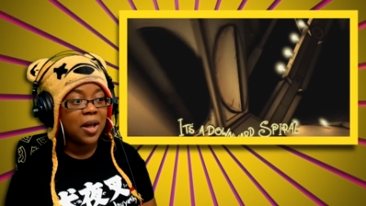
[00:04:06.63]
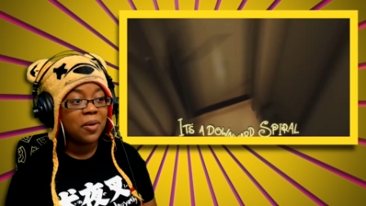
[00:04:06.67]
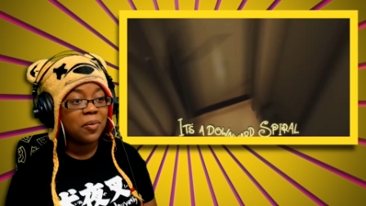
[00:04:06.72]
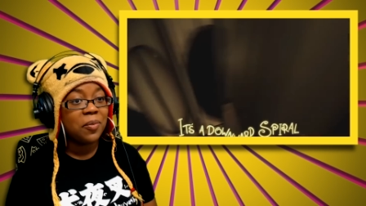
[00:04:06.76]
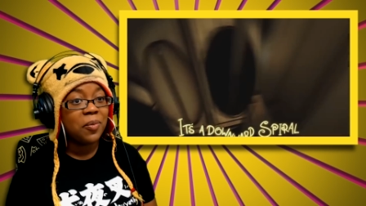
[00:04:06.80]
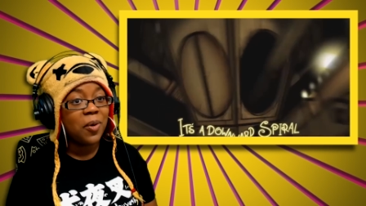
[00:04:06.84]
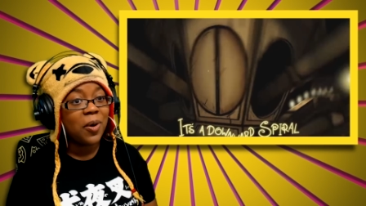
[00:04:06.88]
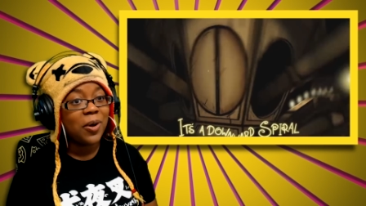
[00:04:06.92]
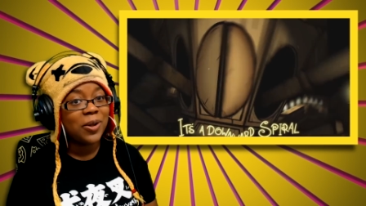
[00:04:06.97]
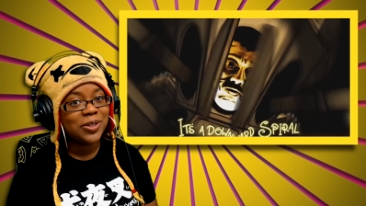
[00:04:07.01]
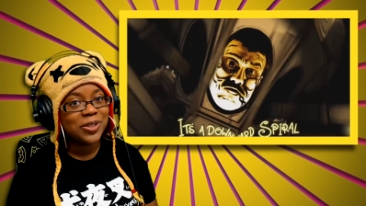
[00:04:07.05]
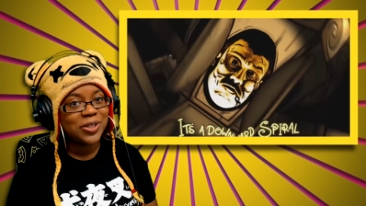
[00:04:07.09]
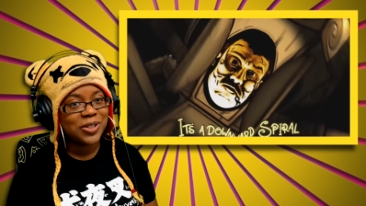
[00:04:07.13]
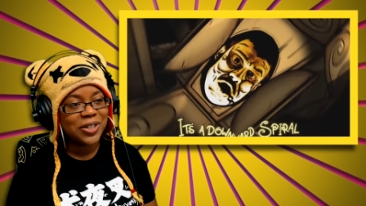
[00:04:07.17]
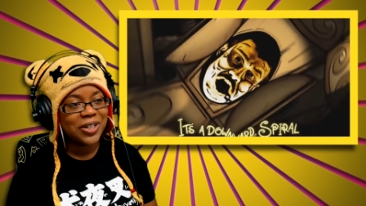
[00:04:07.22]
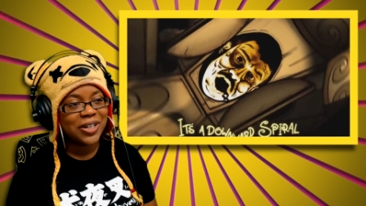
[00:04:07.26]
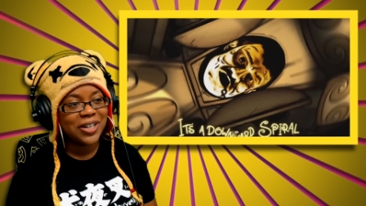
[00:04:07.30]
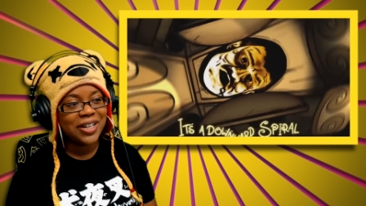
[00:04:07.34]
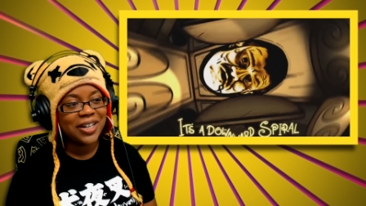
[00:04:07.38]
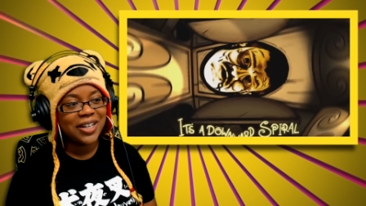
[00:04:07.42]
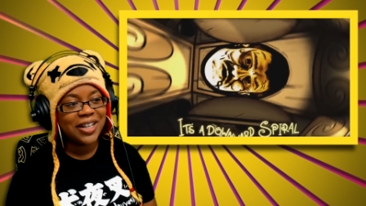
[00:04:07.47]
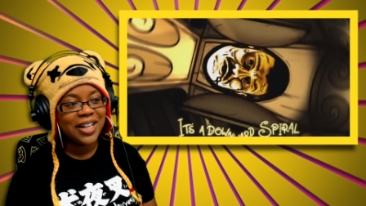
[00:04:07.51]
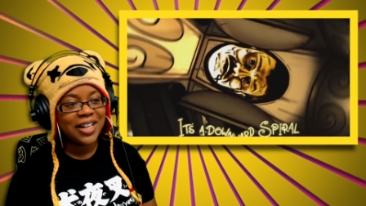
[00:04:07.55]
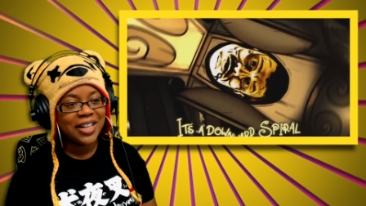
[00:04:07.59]
Walter.
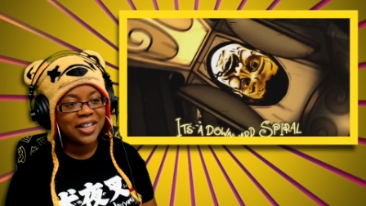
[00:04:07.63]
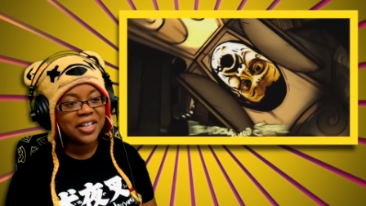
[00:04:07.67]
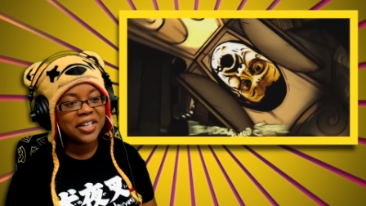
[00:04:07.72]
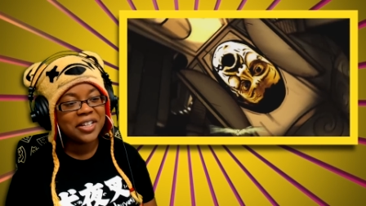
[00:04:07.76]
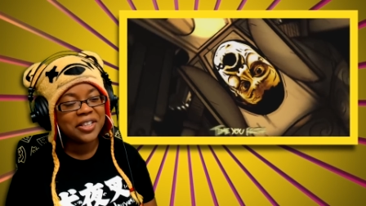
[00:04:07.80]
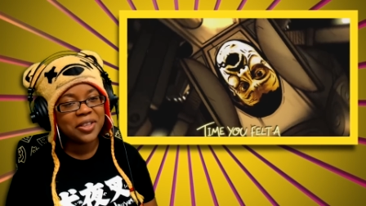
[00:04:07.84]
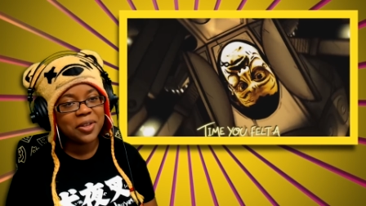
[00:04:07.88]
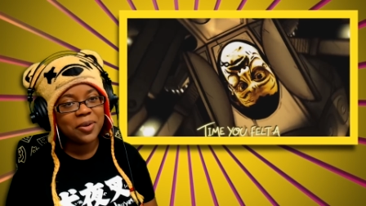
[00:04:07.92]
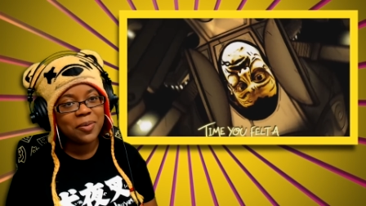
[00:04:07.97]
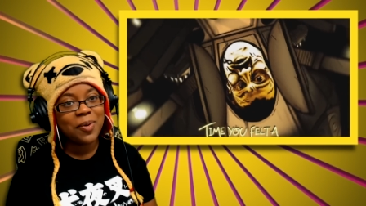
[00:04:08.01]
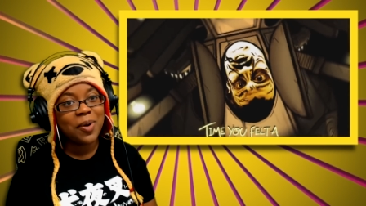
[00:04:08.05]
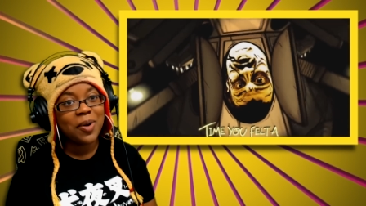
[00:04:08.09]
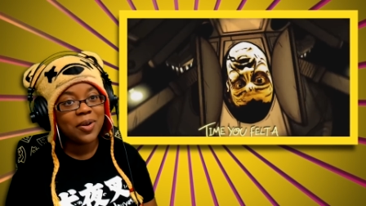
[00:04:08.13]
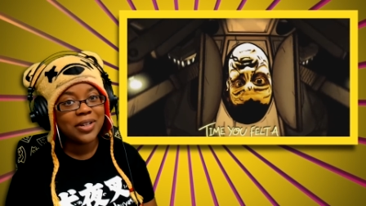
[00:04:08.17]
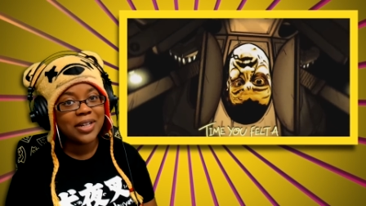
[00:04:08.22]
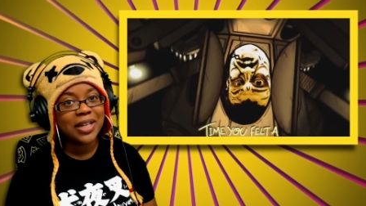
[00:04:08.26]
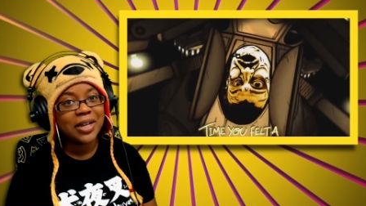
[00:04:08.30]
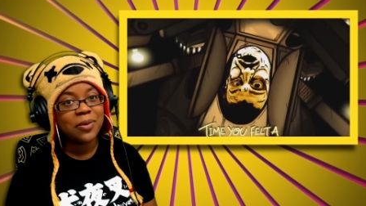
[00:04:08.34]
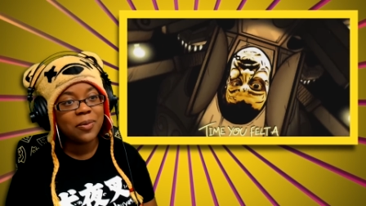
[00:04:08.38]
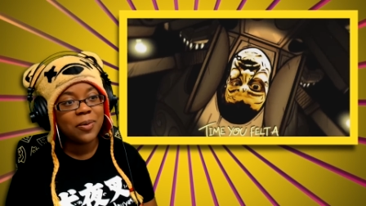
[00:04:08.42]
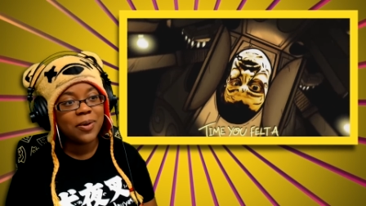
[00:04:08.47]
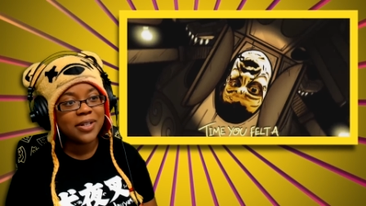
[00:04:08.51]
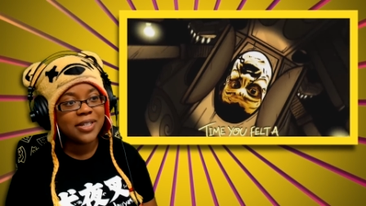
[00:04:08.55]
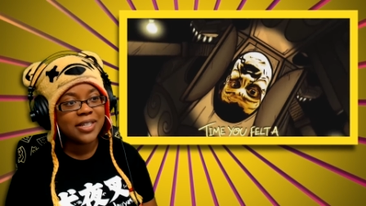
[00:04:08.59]
I like the Walt,
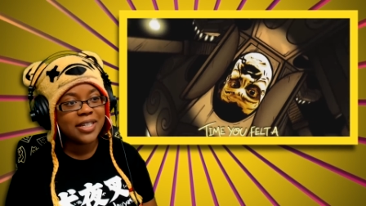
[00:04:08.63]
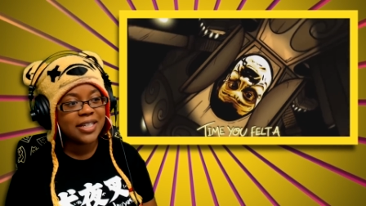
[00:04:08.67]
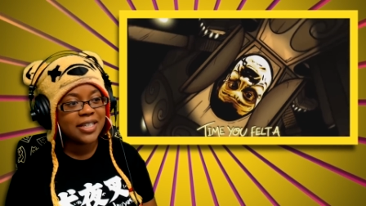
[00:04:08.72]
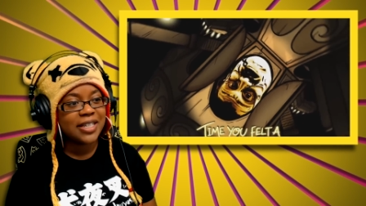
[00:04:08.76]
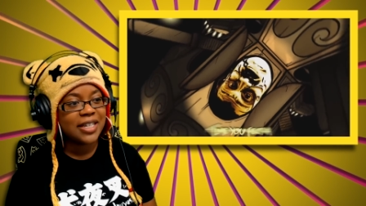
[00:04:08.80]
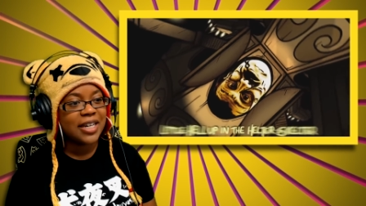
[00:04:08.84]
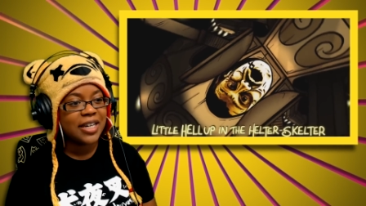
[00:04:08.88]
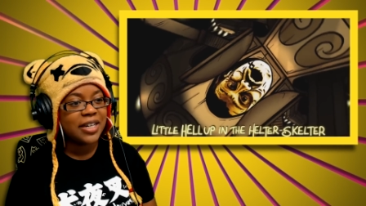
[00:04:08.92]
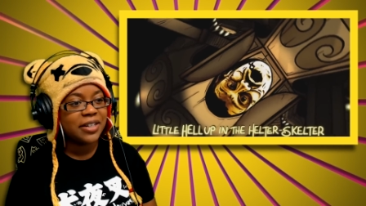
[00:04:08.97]
like Walt Disney.